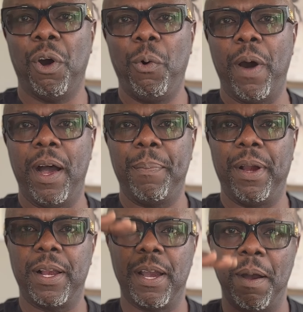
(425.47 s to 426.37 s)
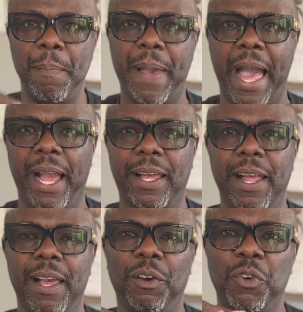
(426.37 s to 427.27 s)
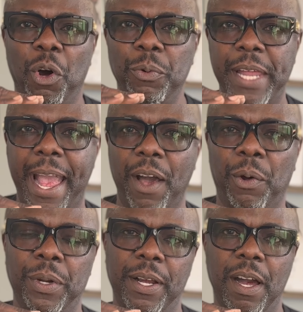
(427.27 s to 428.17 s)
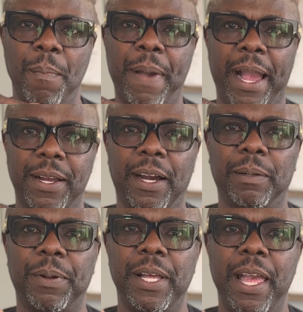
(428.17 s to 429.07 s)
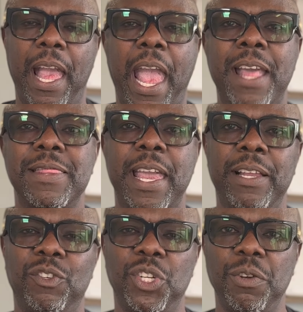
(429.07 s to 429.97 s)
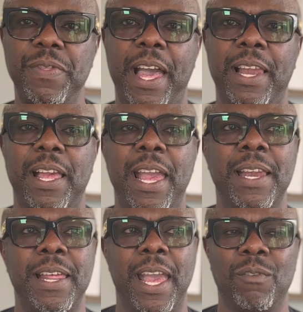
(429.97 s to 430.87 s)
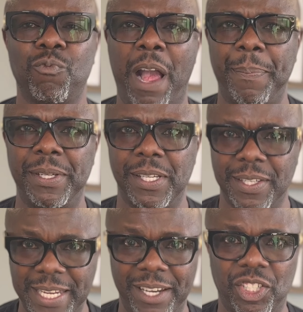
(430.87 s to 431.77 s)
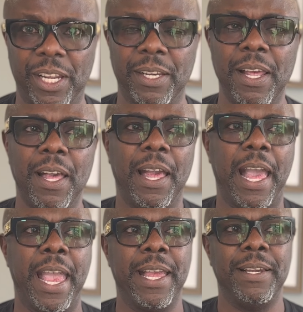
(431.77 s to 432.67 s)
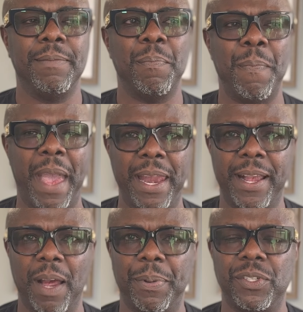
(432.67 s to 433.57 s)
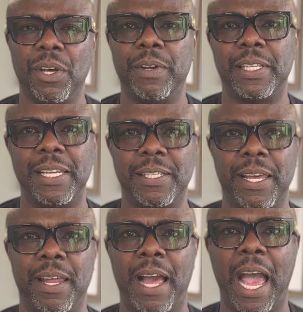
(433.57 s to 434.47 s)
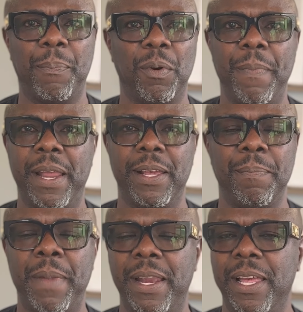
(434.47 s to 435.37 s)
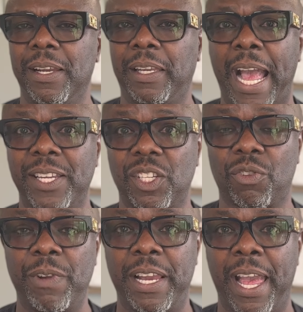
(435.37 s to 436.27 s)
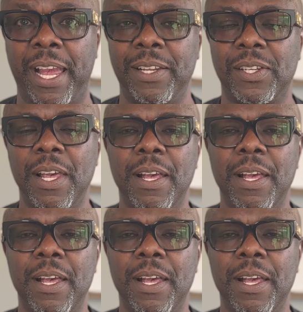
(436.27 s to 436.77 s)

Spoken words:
go up, come back, go down, come back up. And they do that in rapid succession. A manic episode, as I said, hypomania lasts 3 days.